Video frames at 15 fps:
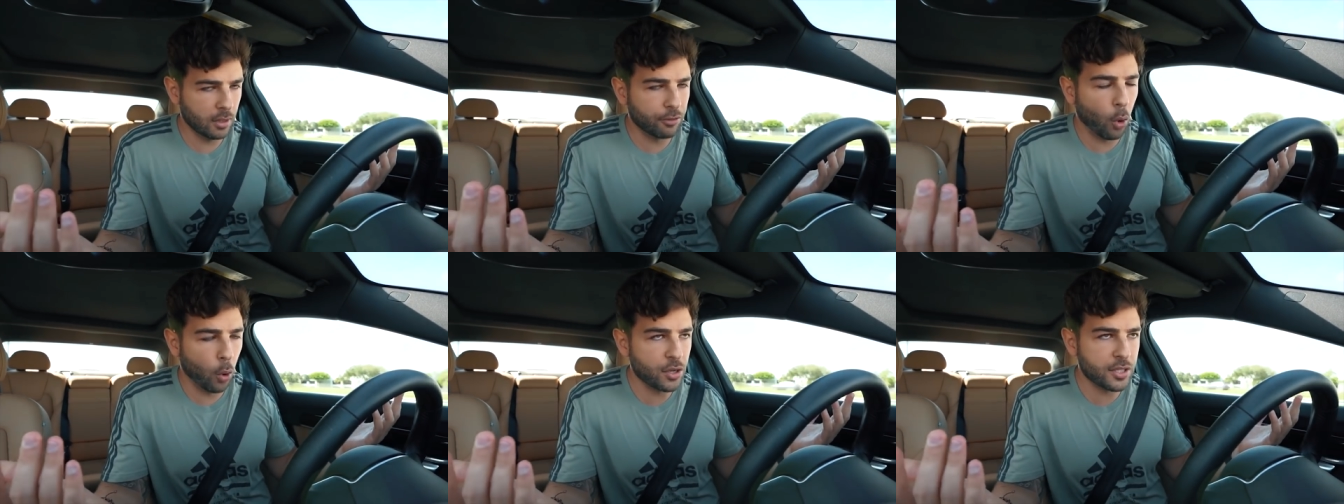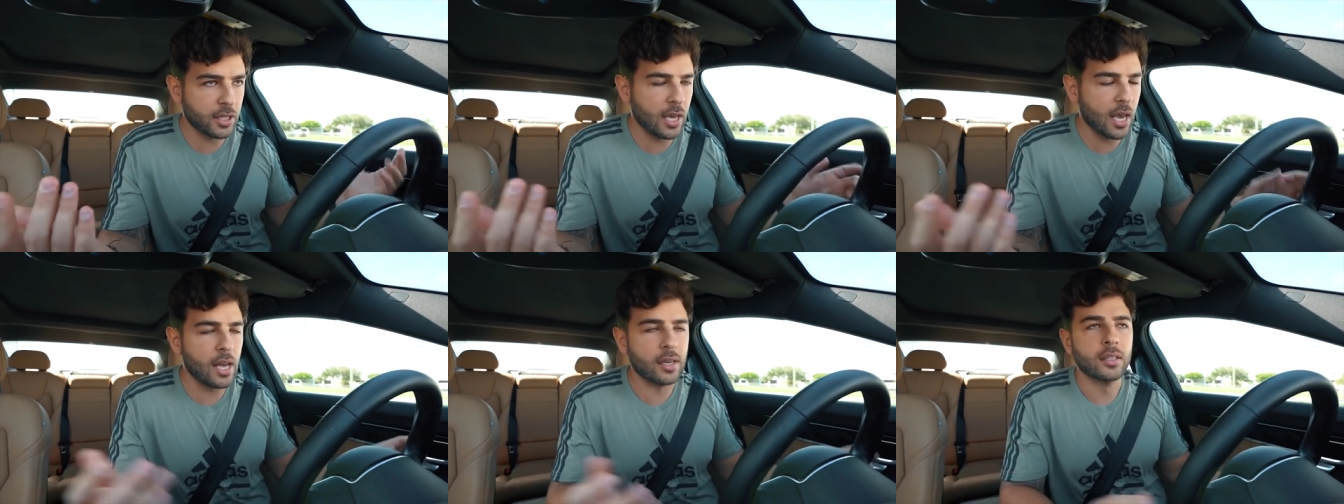Of course you
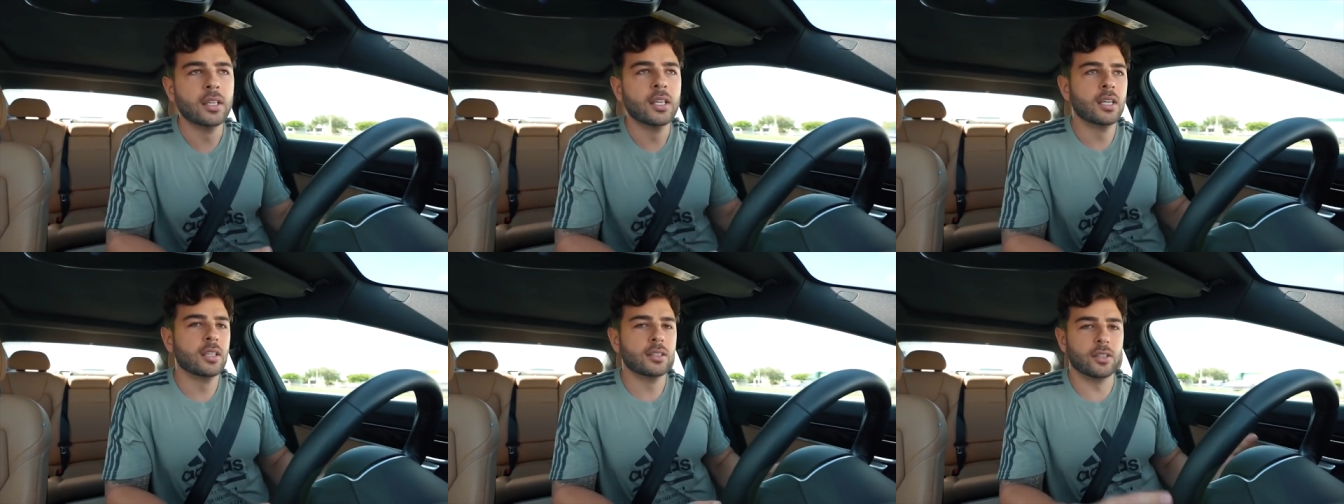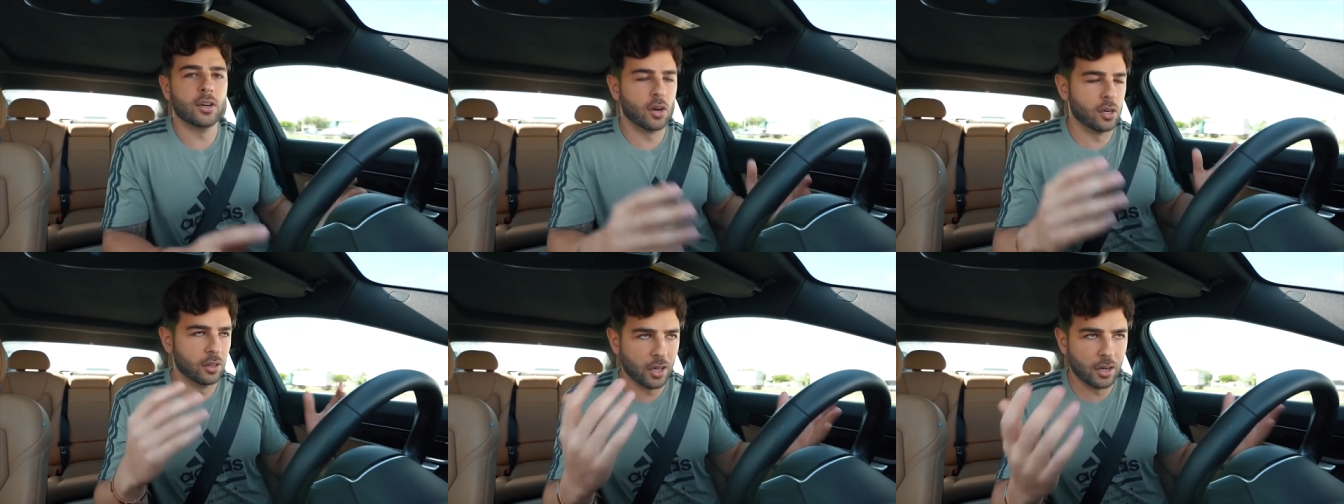can. There
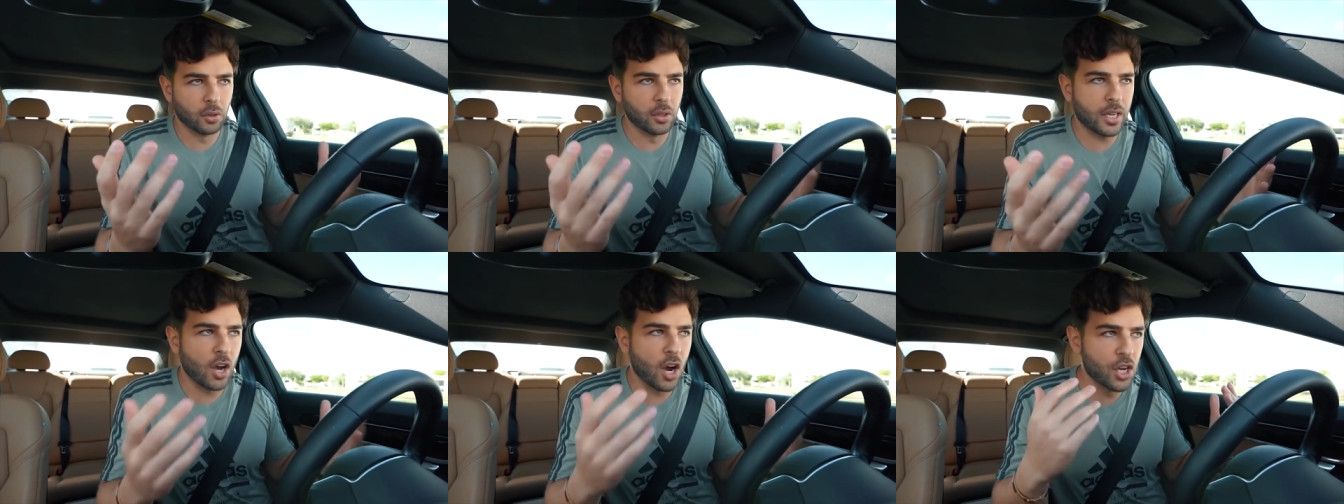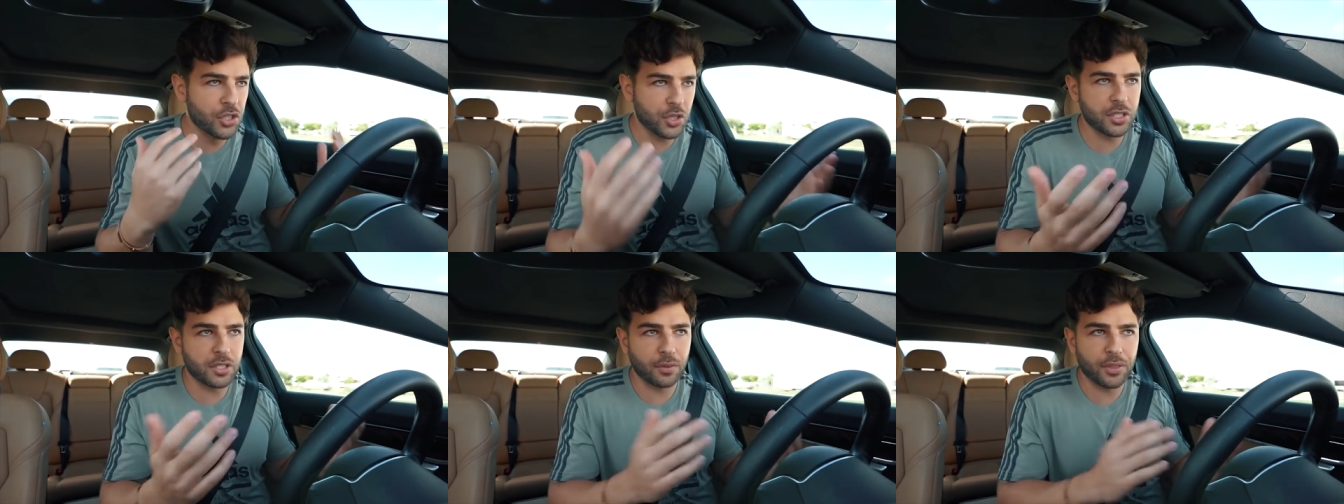are literally
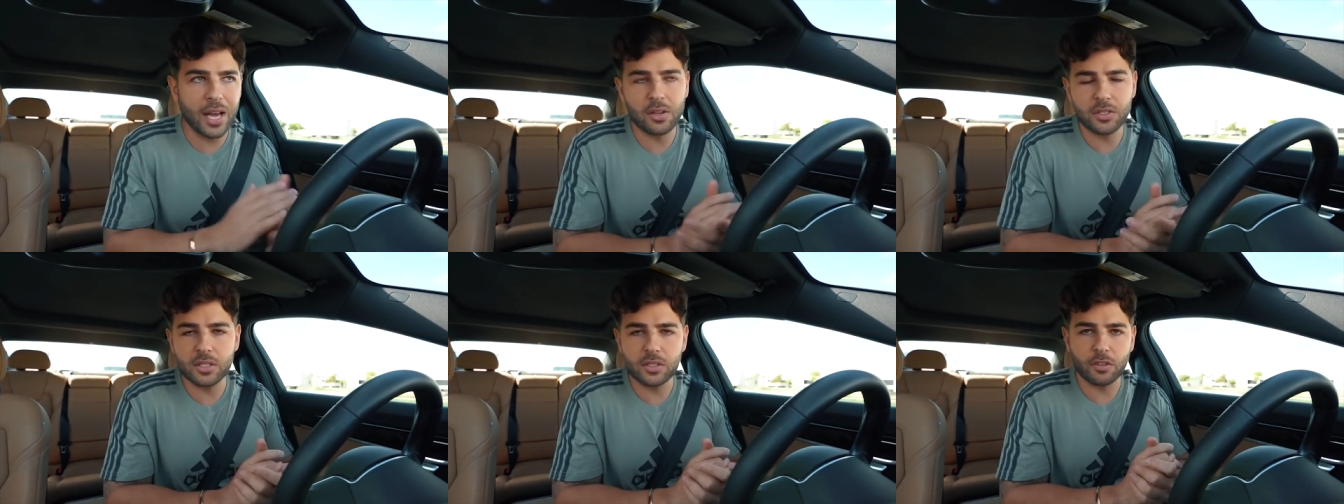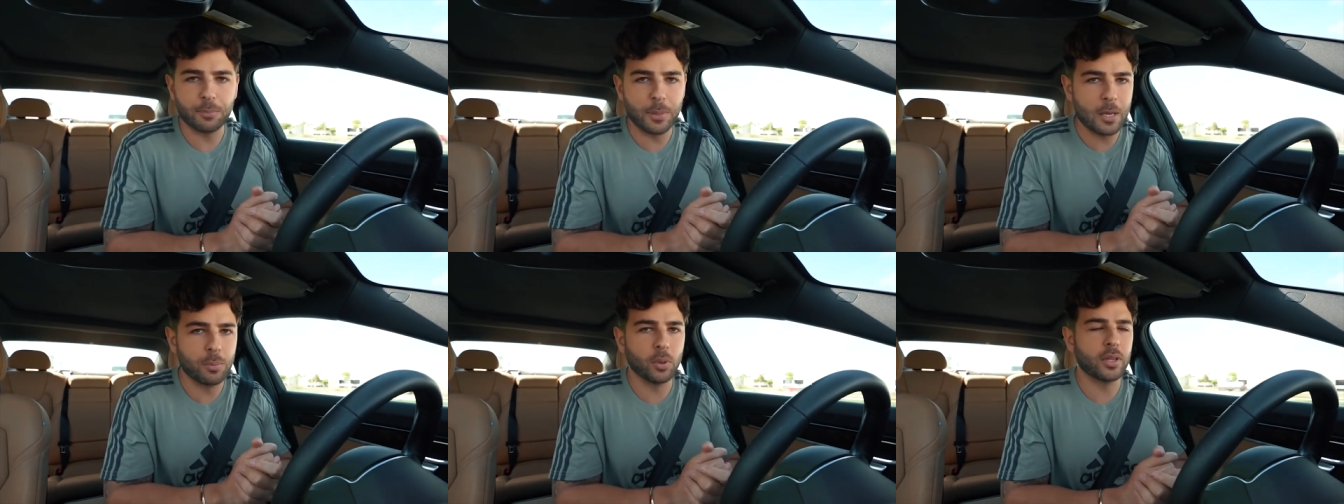hundreds of thousands of
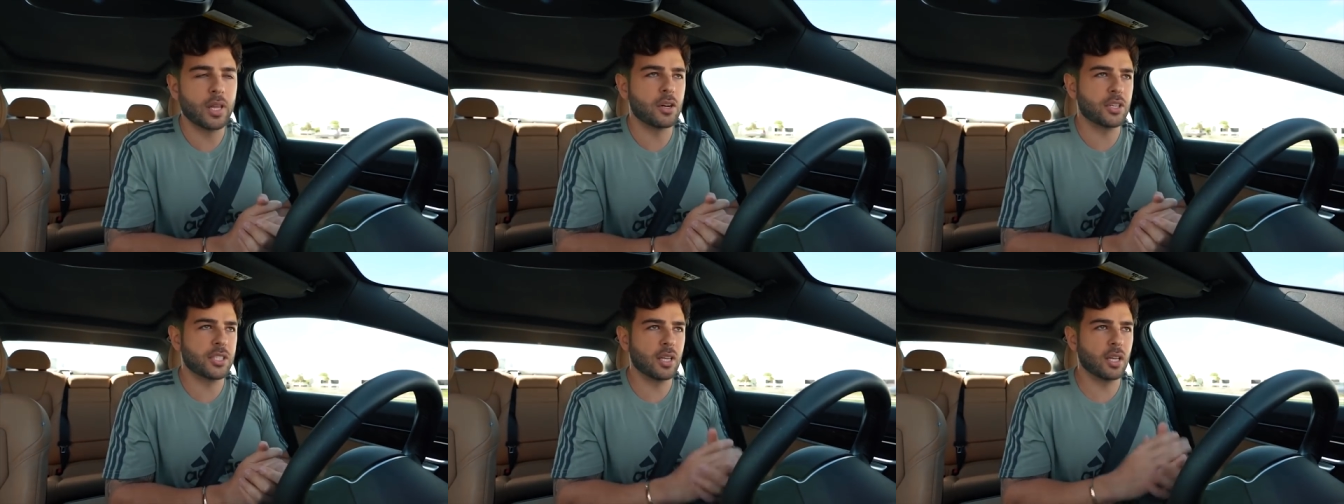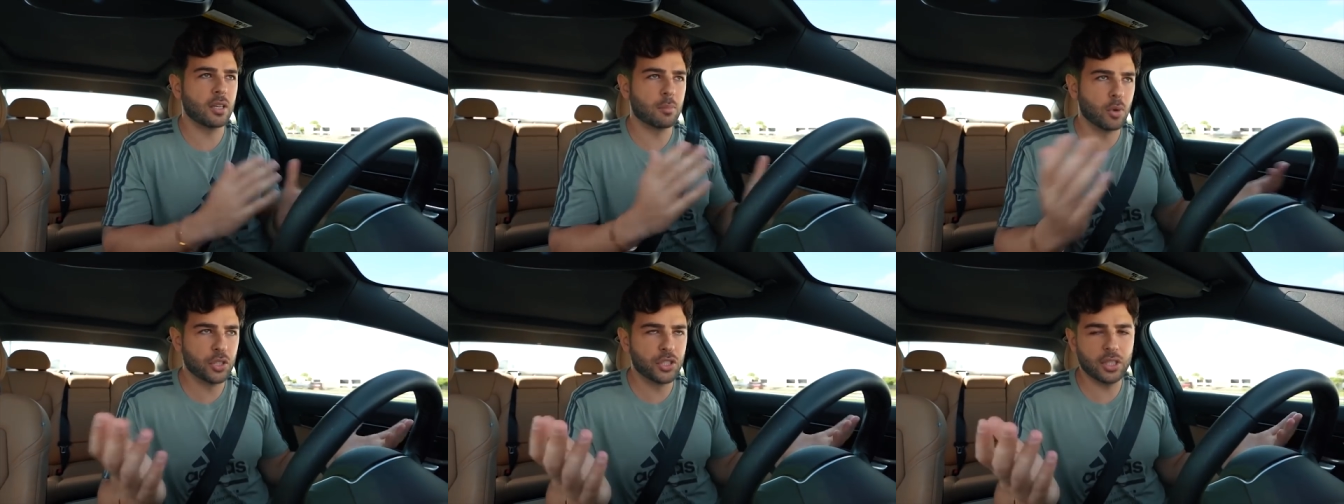people that are
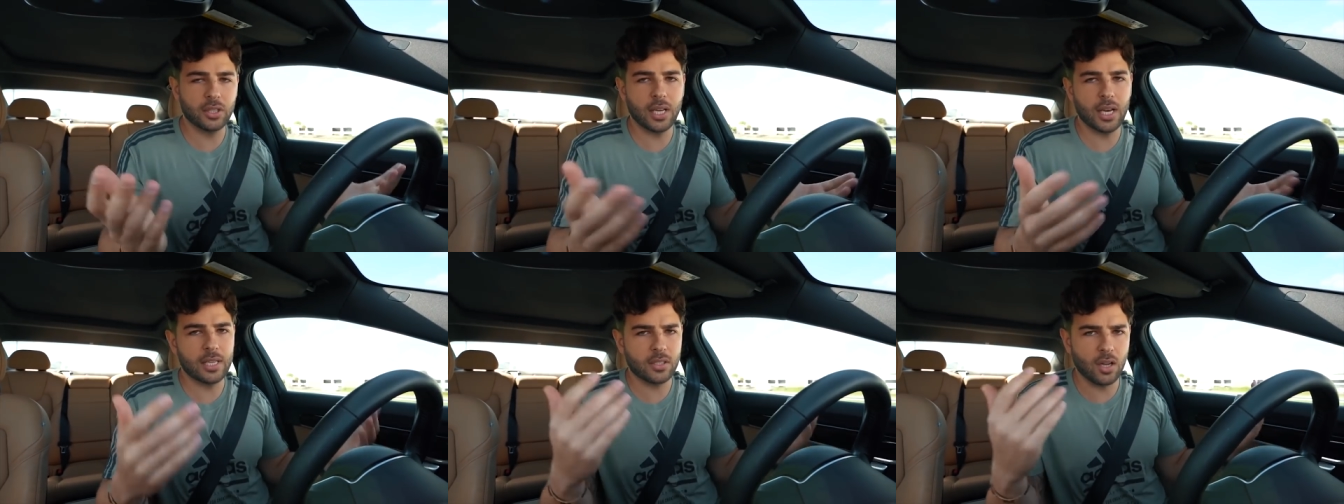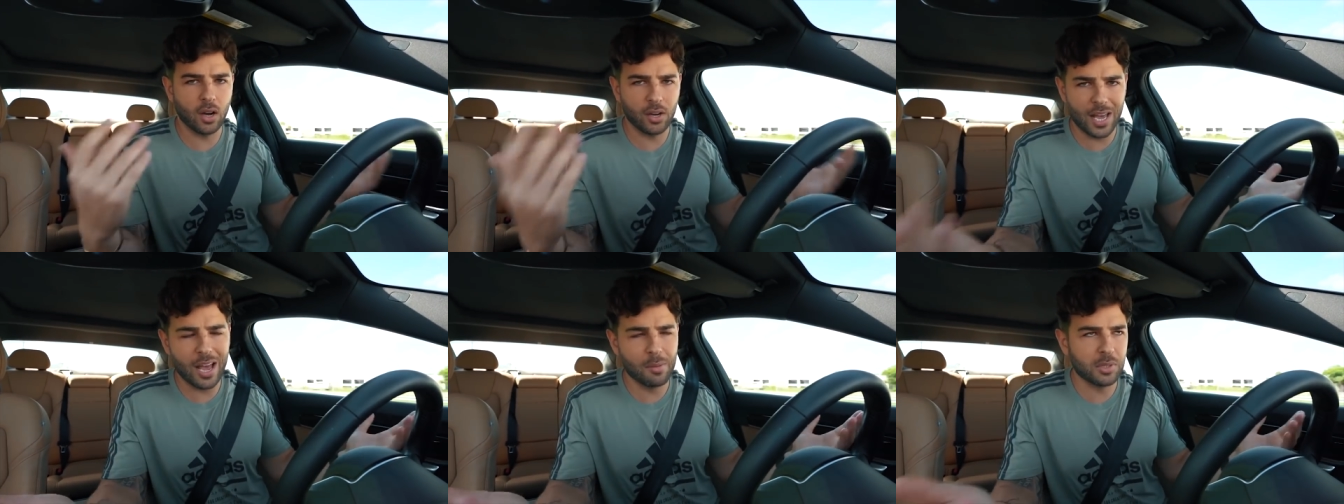selling merchandise
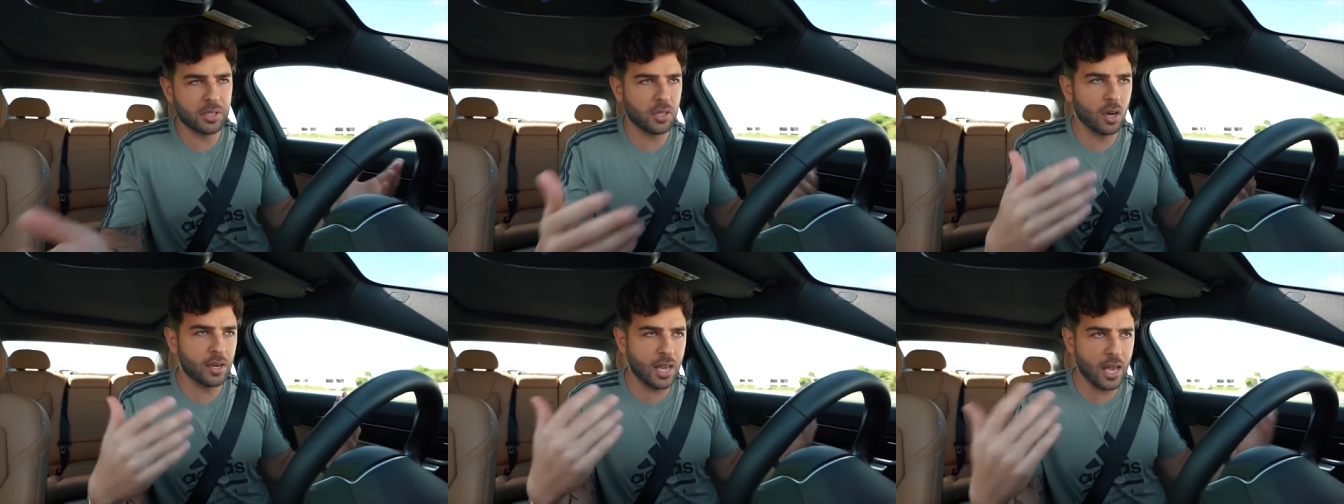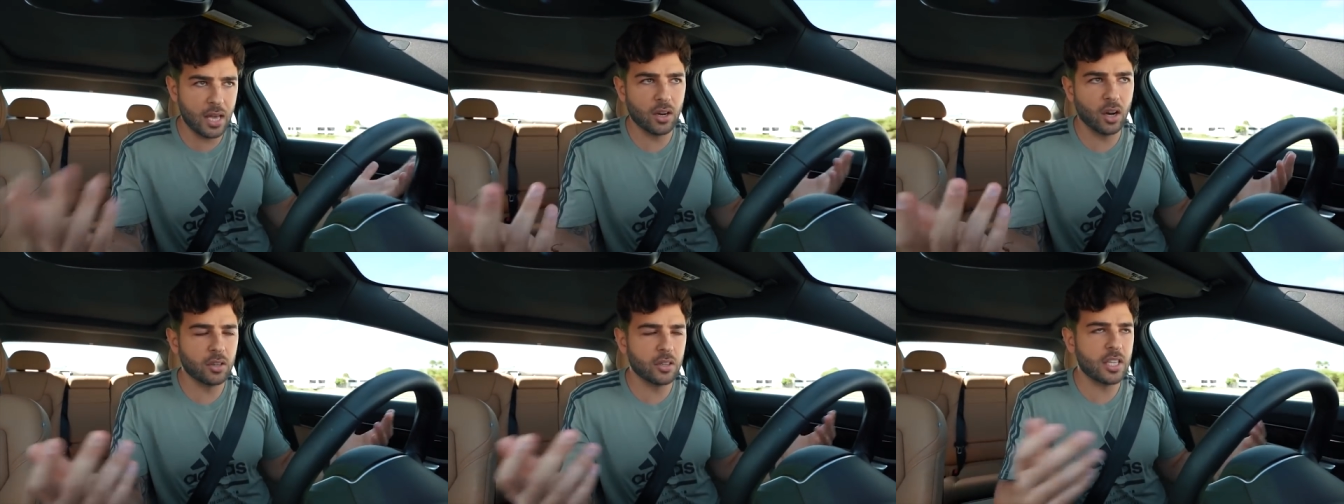on Amazon
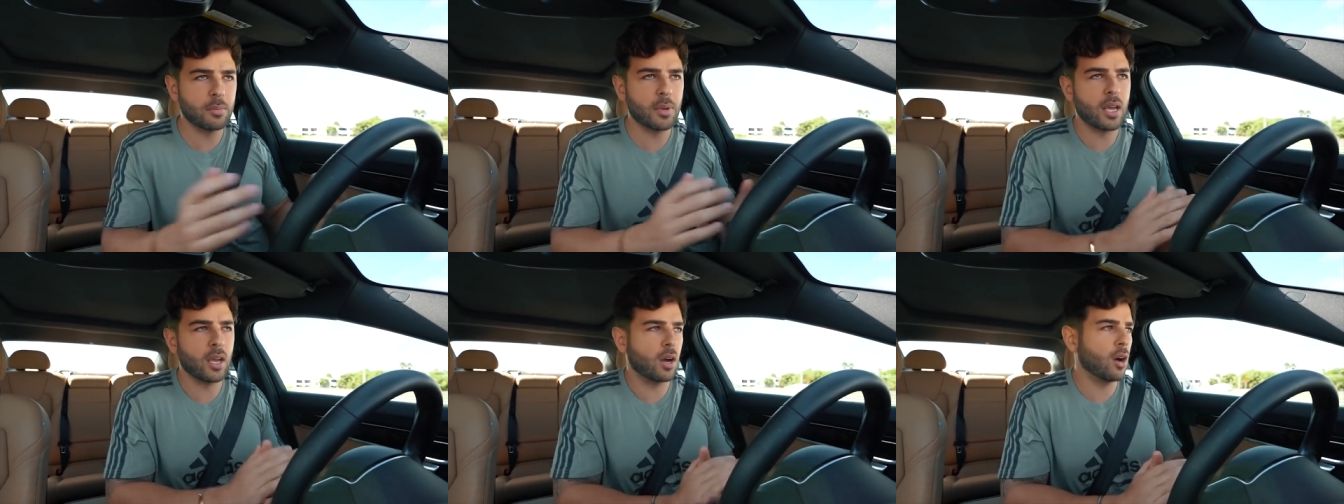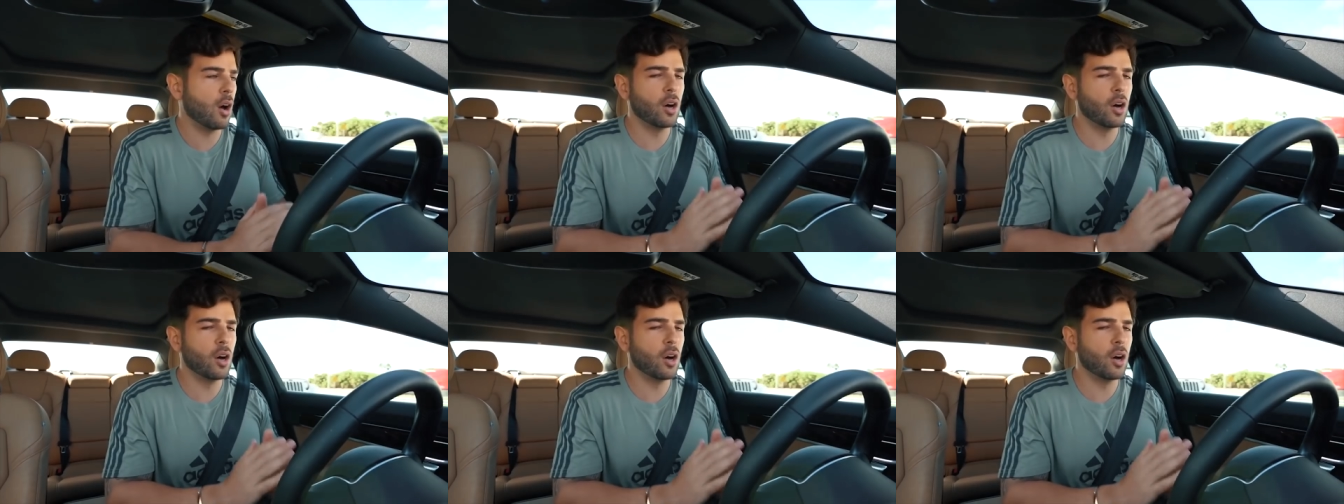and on eBay.